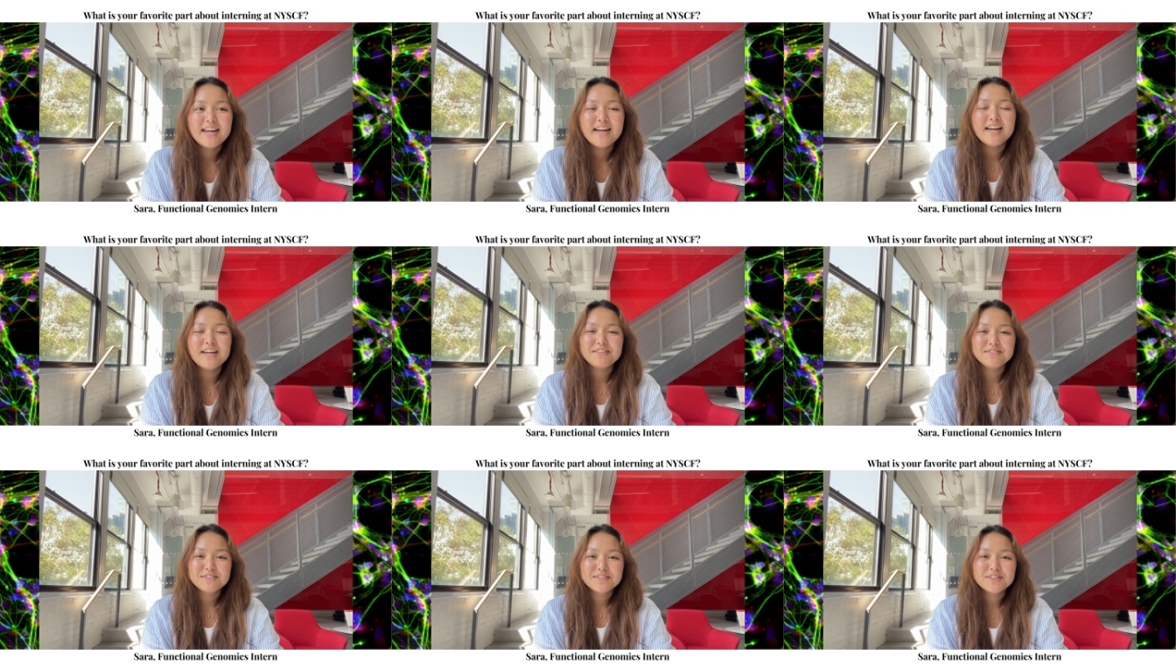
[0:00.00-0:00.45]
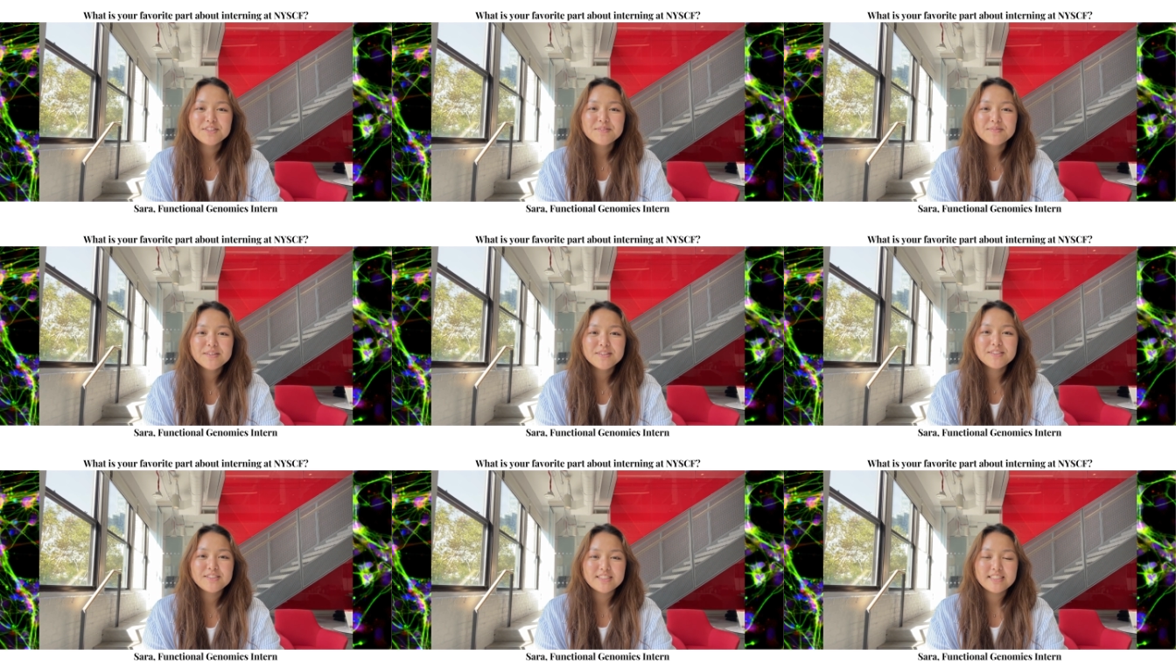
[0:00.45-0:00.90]
I've learned
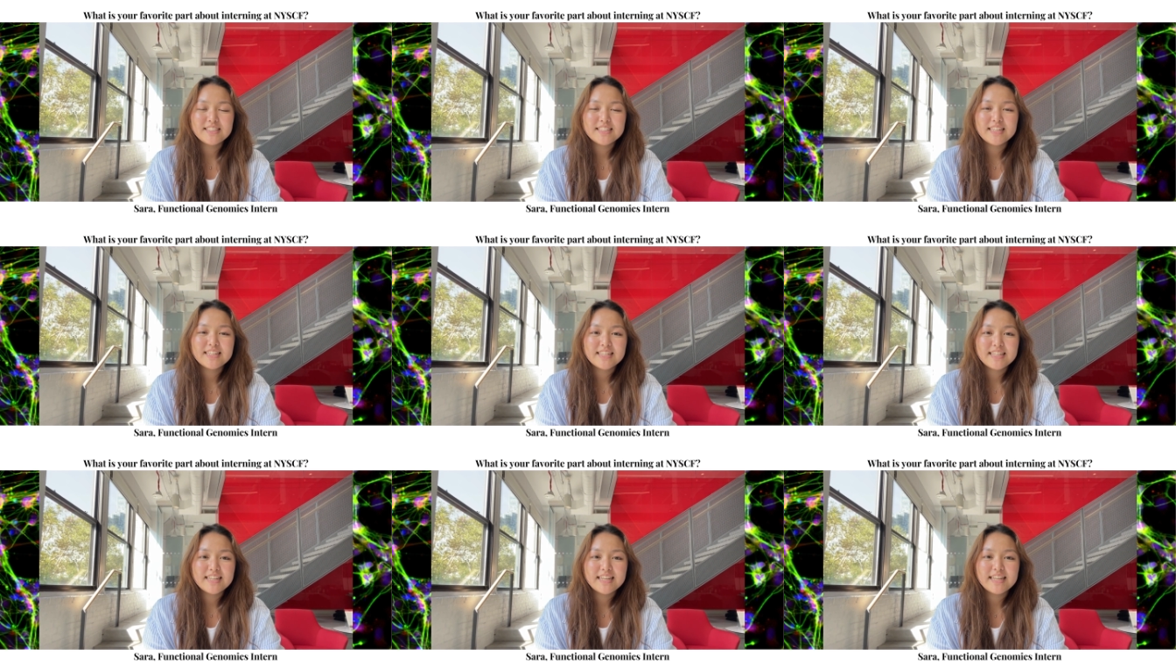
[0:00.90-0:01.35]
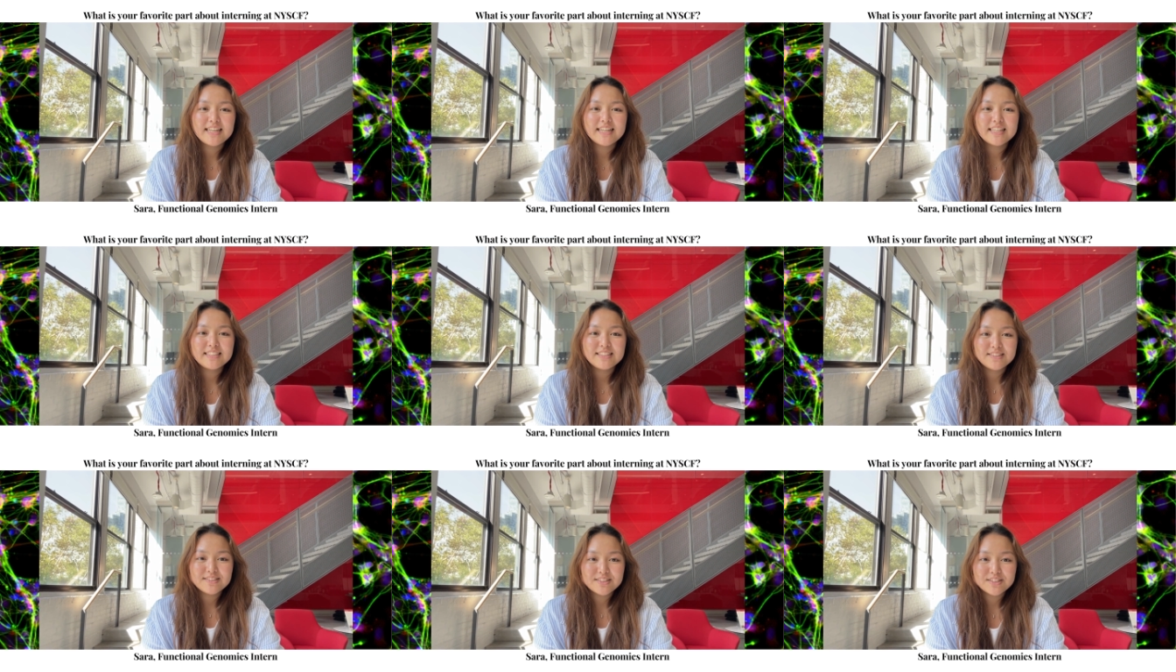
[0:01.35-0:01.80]
about gene editing
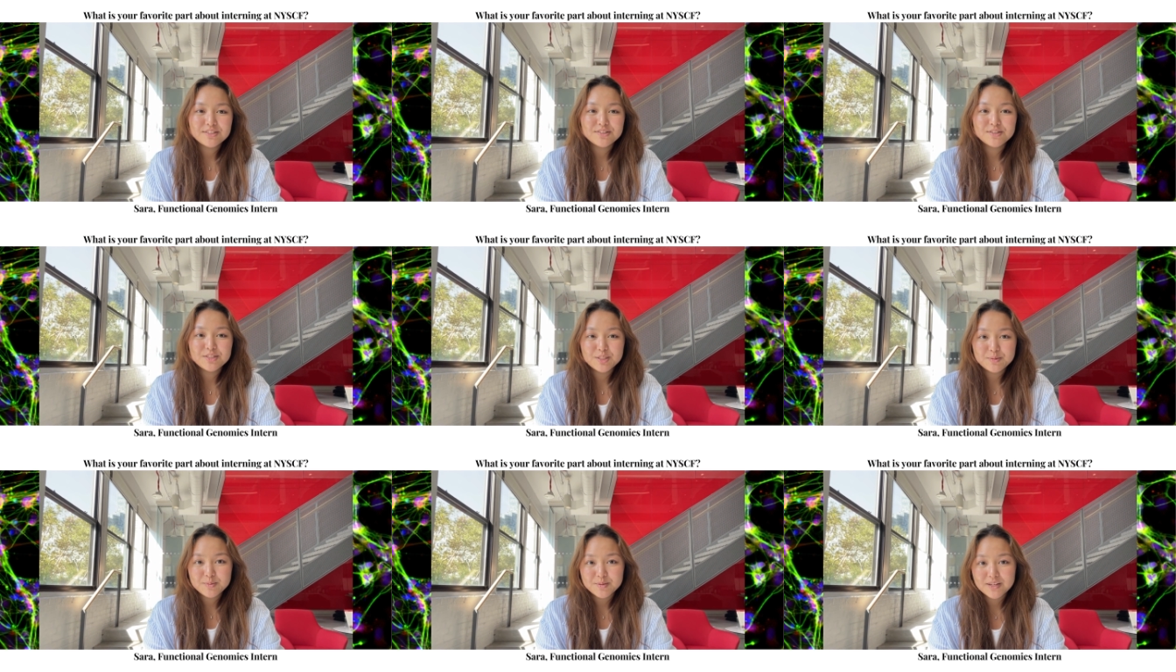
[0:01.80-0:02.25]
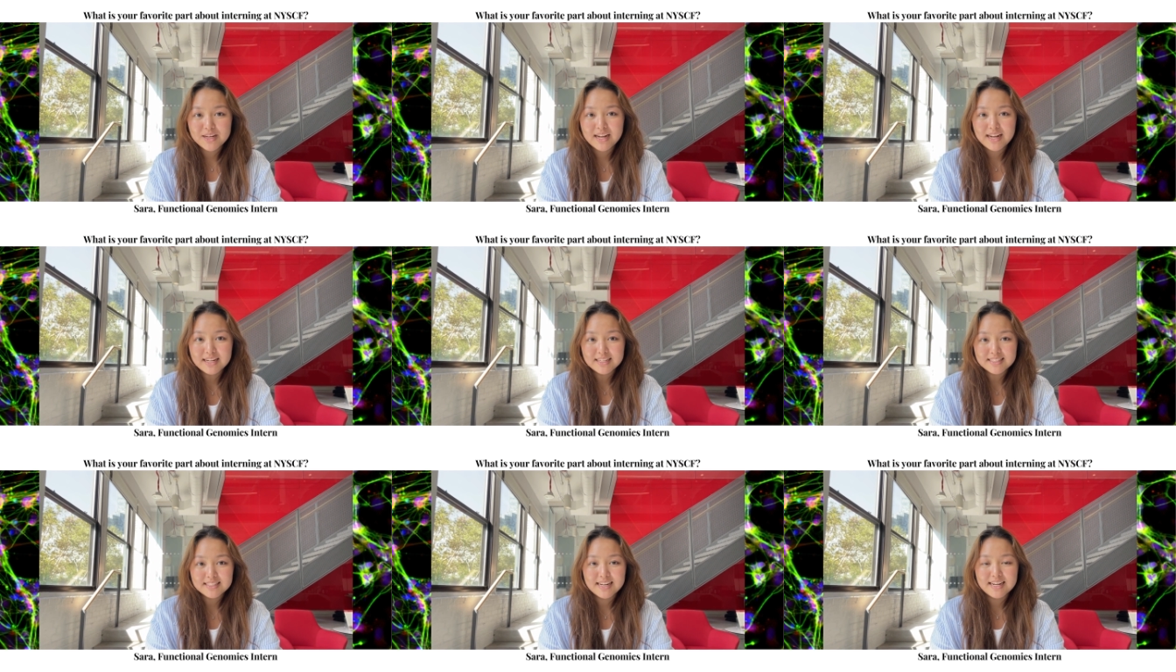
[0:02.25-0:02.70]
and using
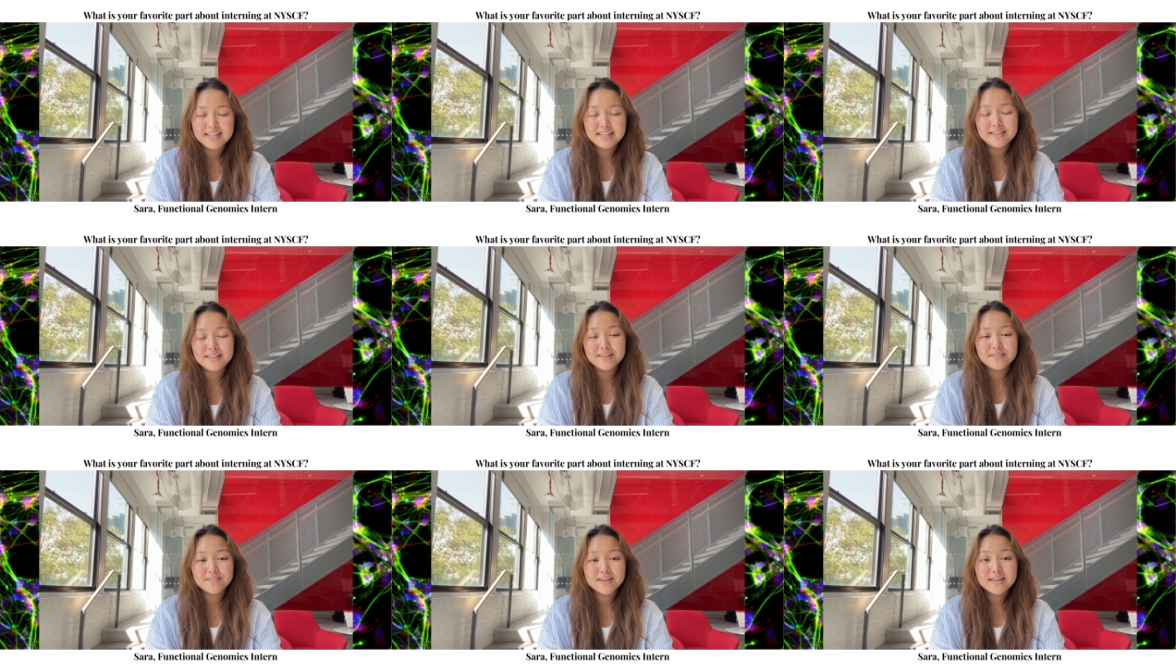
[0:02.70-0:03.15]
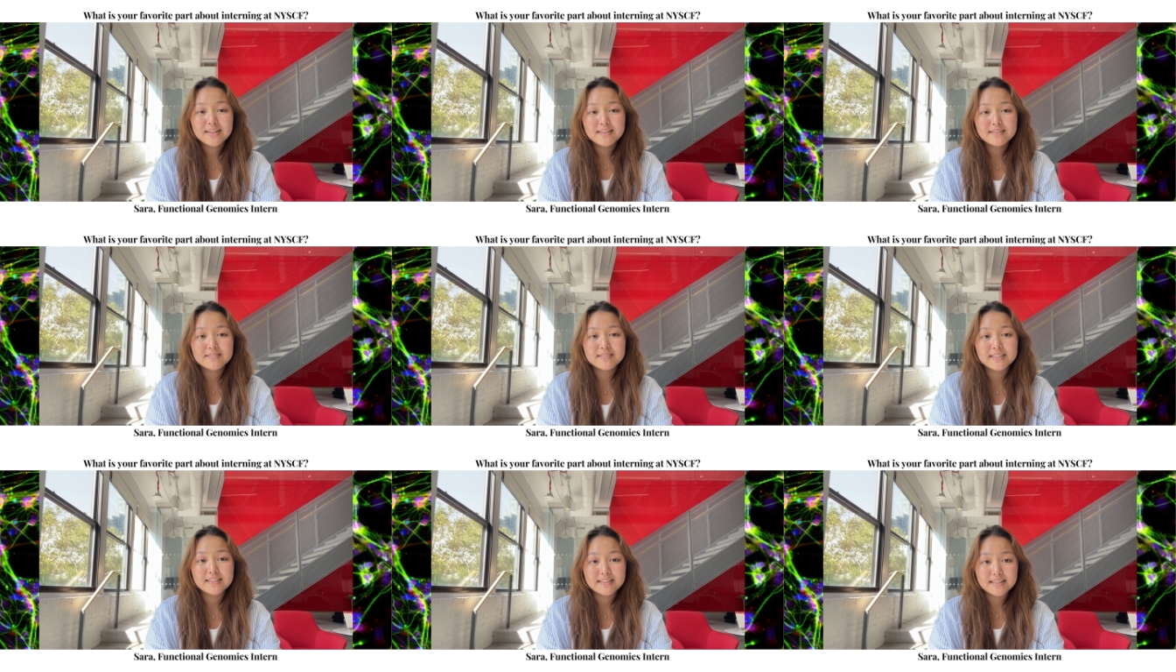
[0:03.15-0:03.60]
CRISPR-Cas9
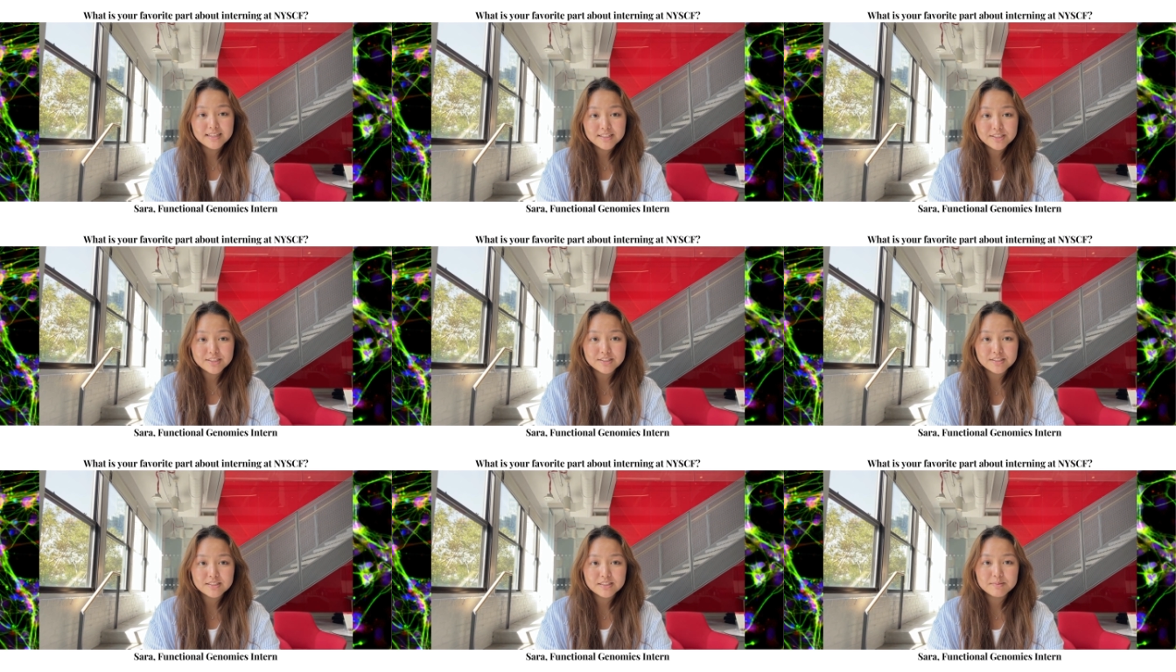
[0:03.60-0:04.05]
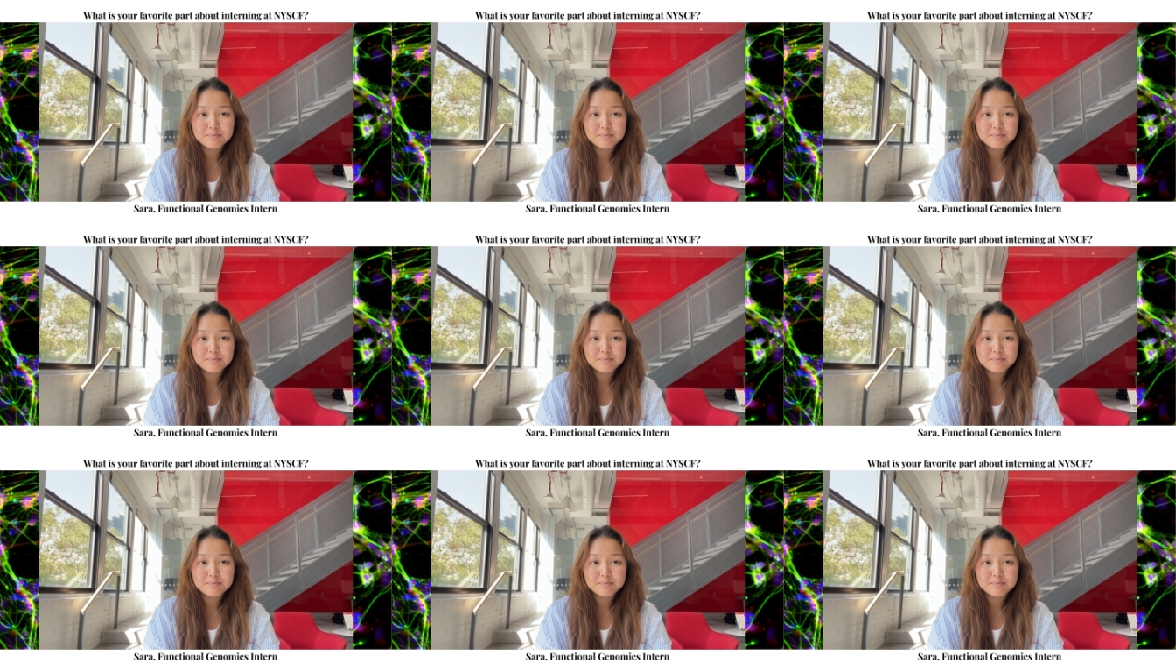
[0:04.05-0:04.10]
theoretically in lectures,